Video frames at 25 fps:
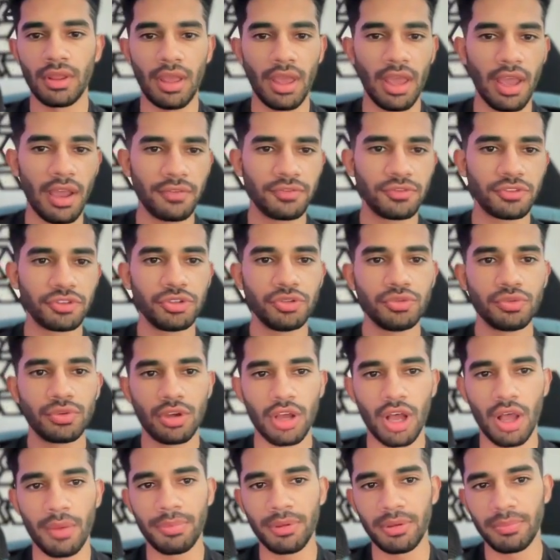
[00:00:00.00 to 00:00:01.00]
After you
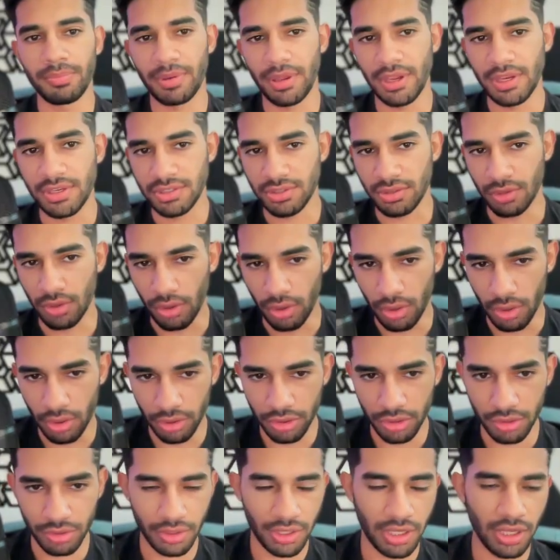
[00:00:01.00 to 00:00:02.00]
copy and paste
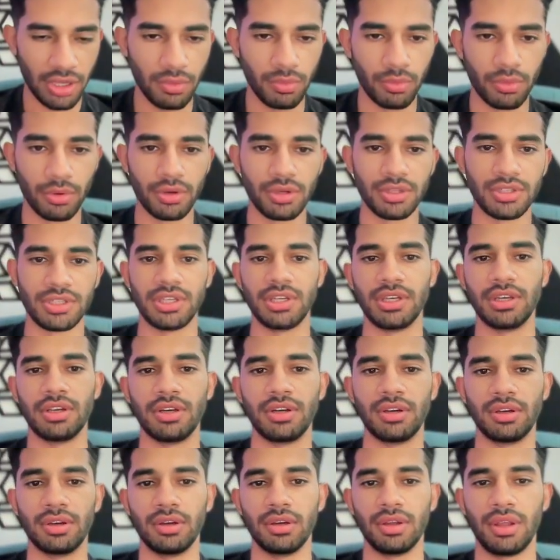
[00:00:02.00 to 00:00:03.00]
all your keywords
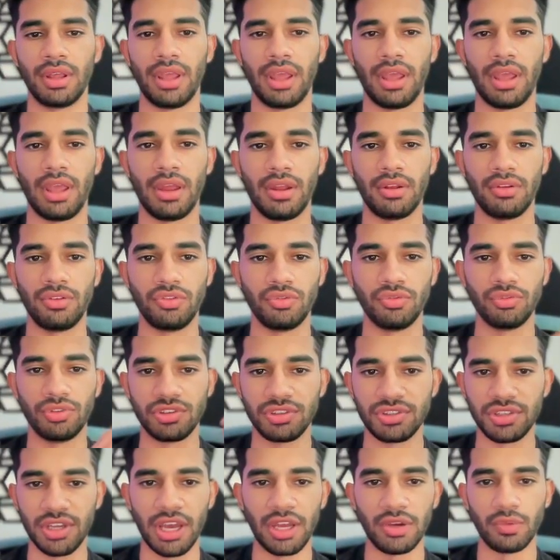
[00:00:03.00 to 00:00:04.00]
here and you
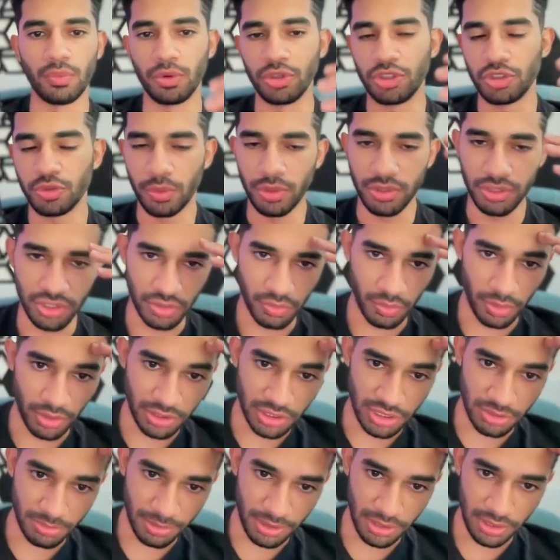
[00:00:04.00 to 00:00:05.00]
decide which ones you
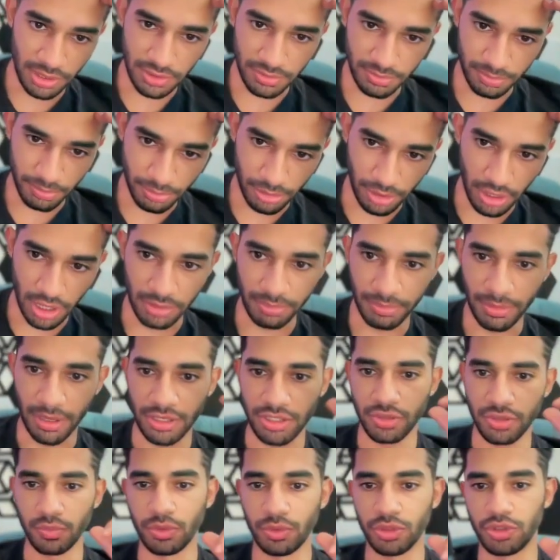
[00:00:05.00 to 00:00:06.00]
want to be broad
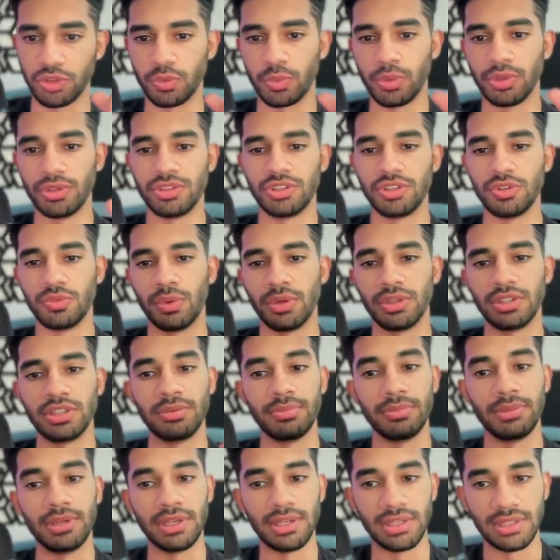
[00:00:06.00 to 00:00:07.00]
match and which ones you want
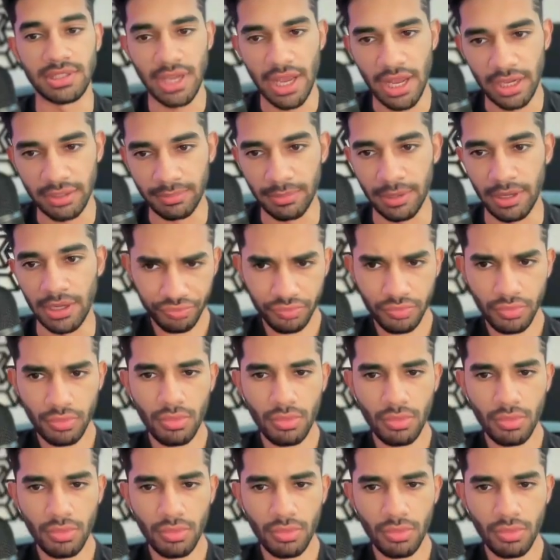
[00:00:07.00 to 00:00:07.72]
to be exact match,